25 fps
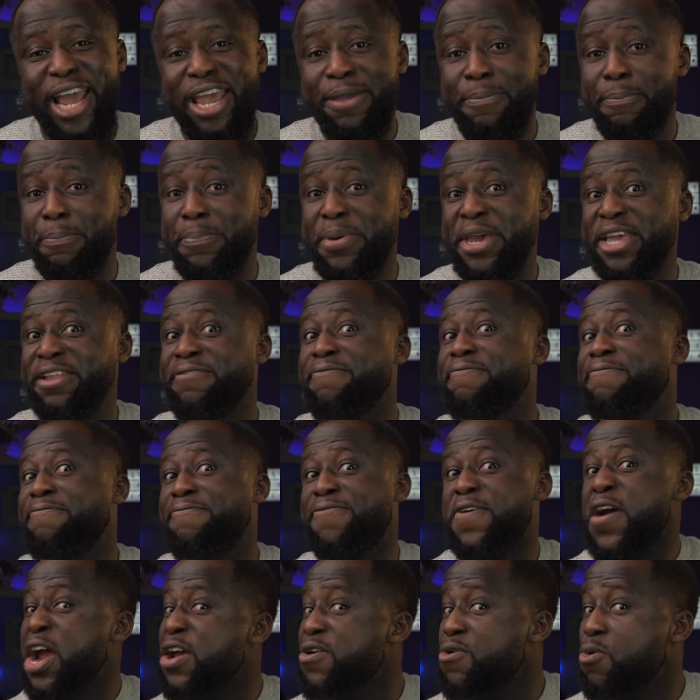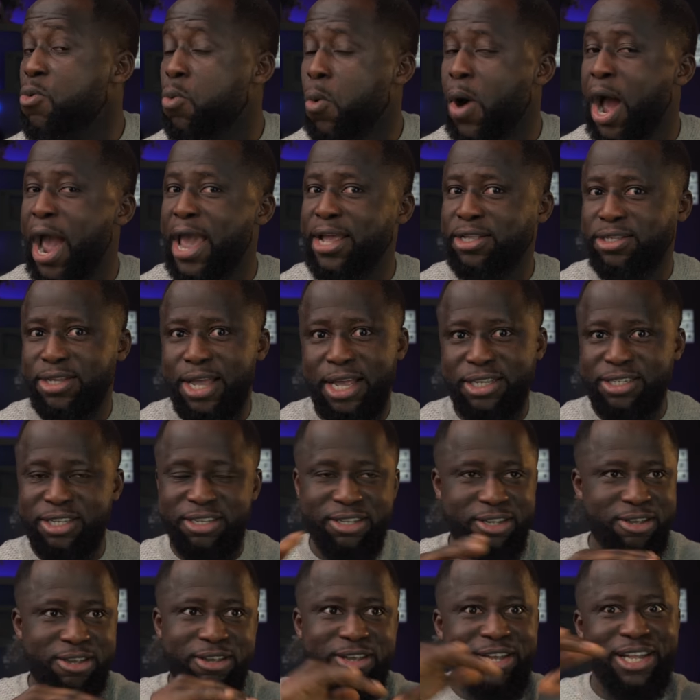nine being very wide, as
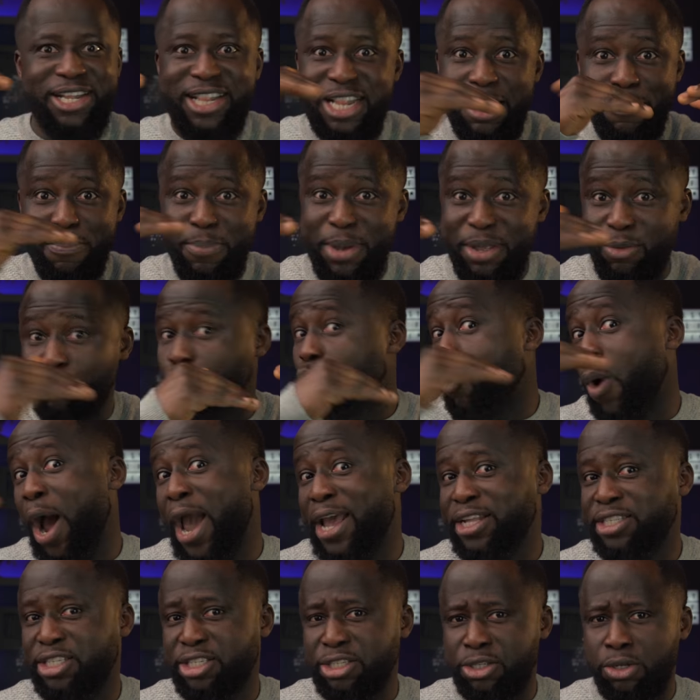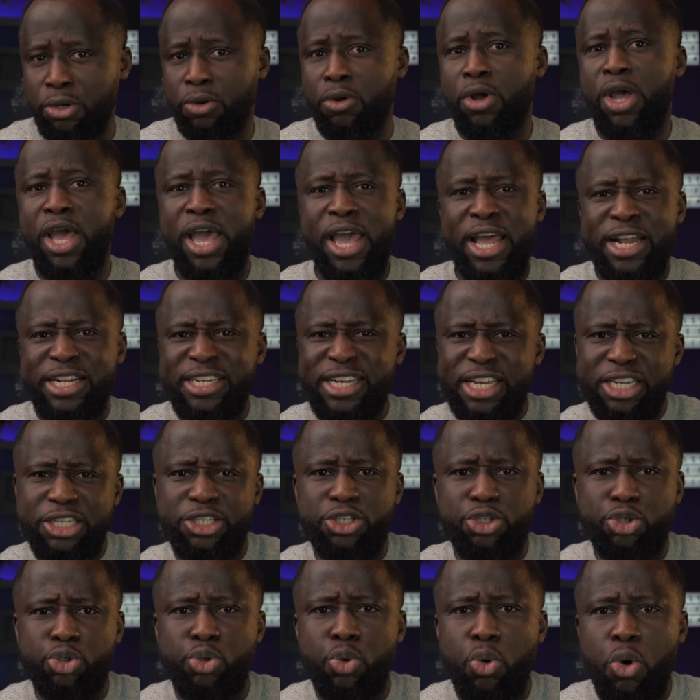in clipping white, you know.
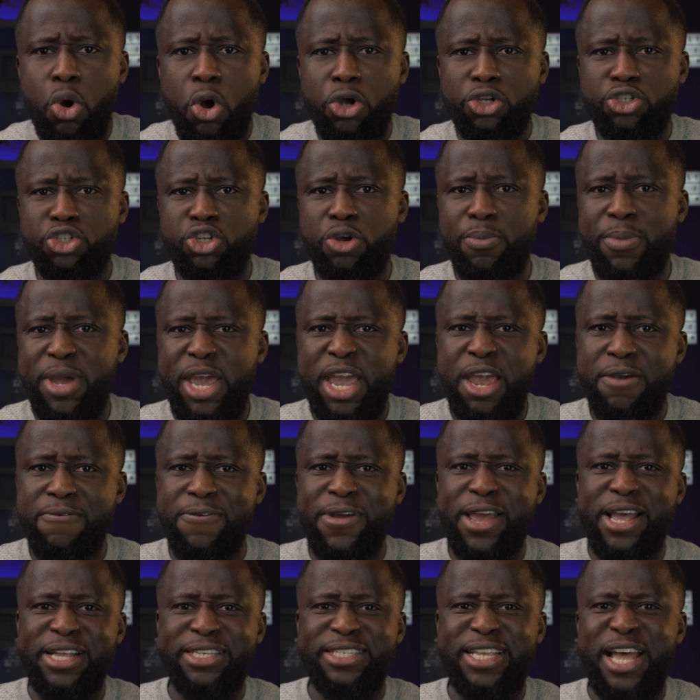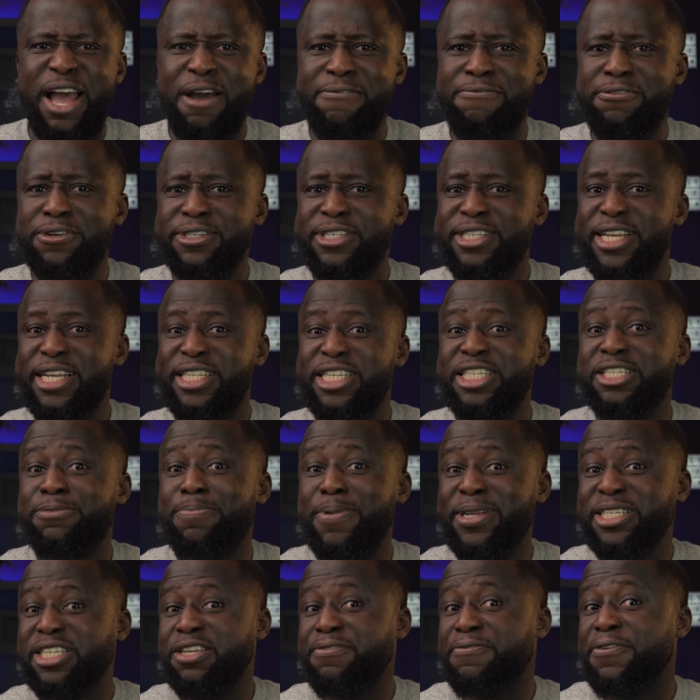These two custom areas are for setting
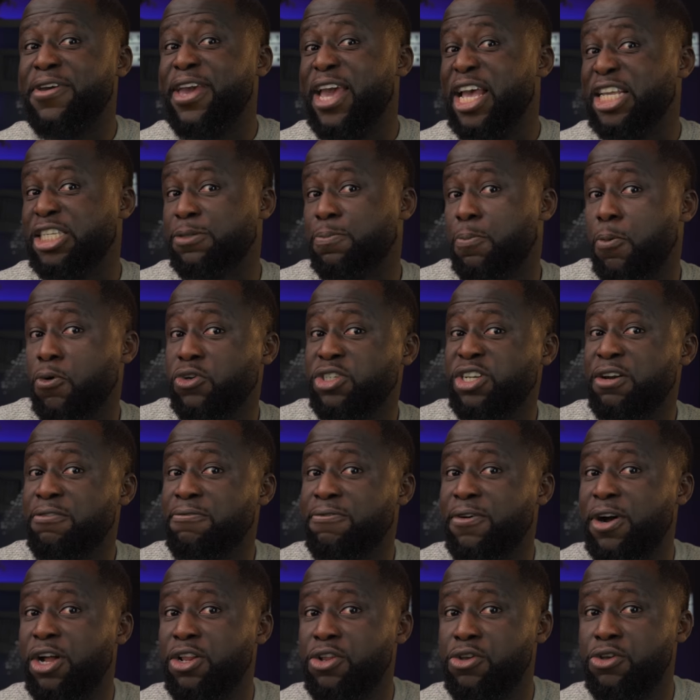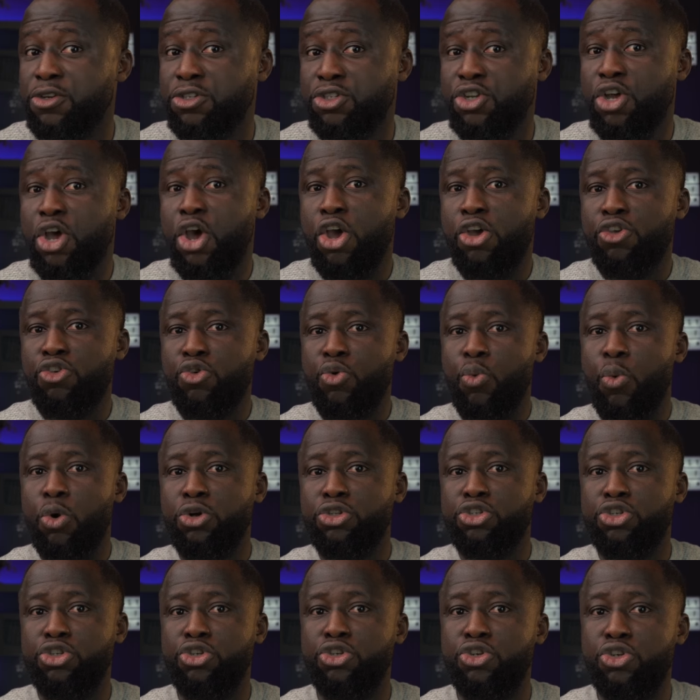specific exposure values you
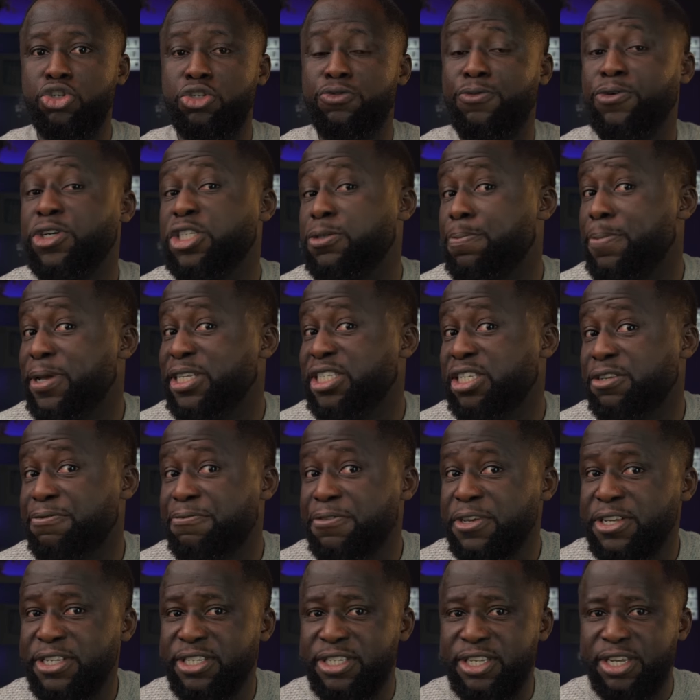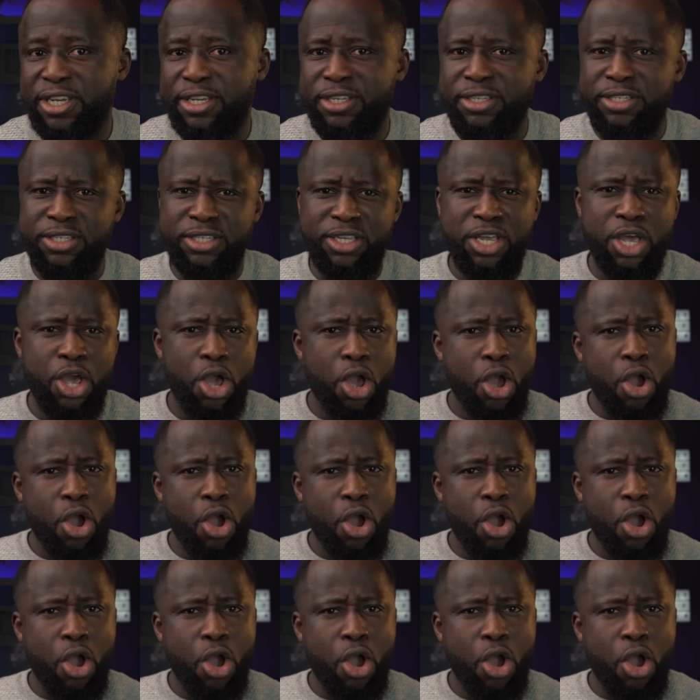want to use for specific scenes.